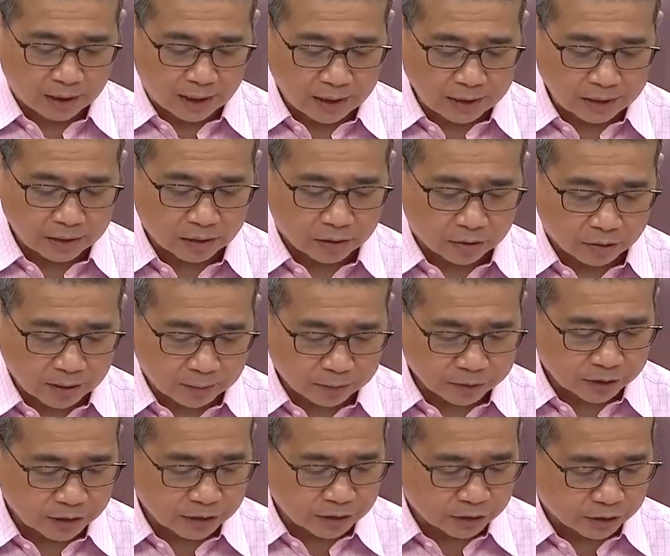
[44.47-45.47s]
and the
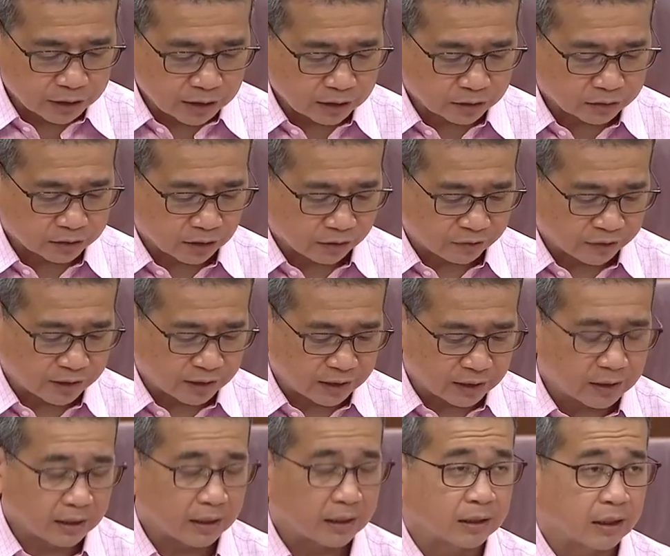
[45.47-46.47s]
Corruption, Drug
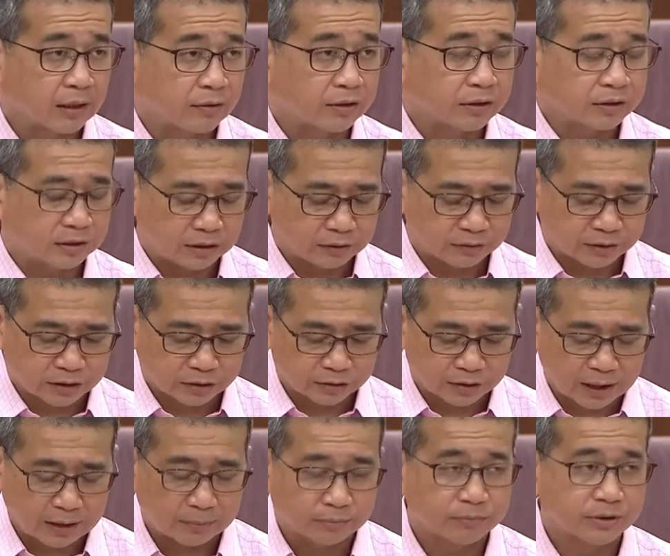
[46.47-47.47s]
Trafficking and Other Serious
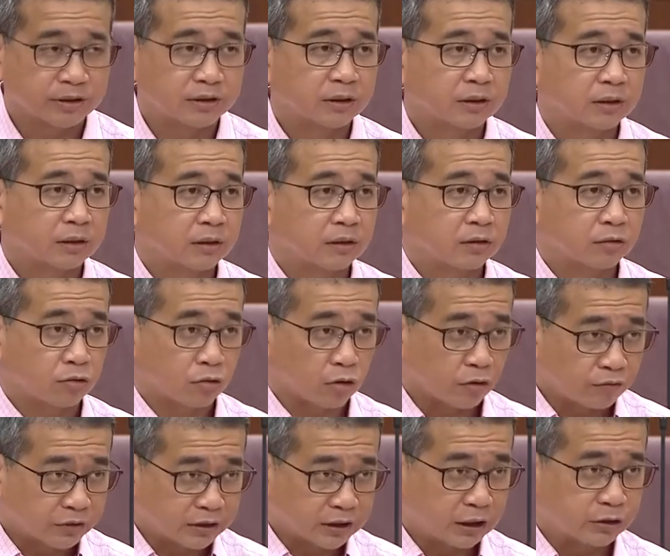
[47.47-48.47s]
Crimes
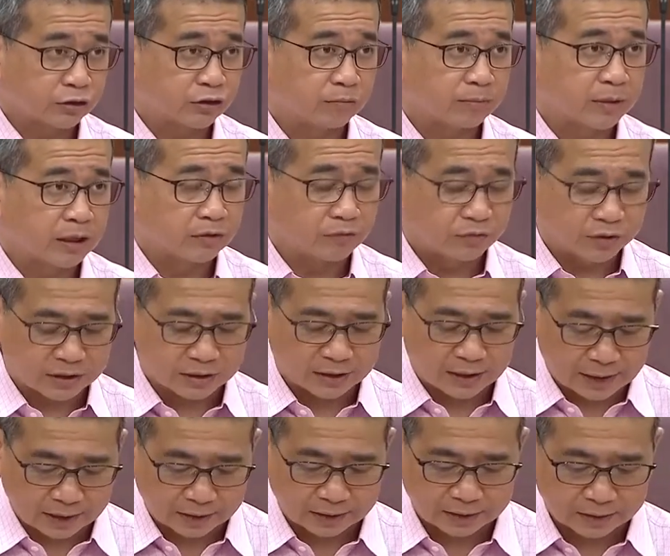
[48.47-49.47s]
Confiscation of
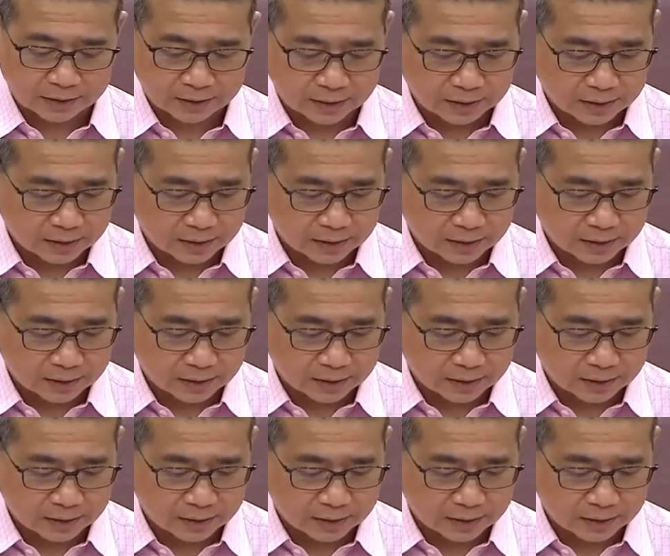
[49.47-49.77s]
Benefits Act.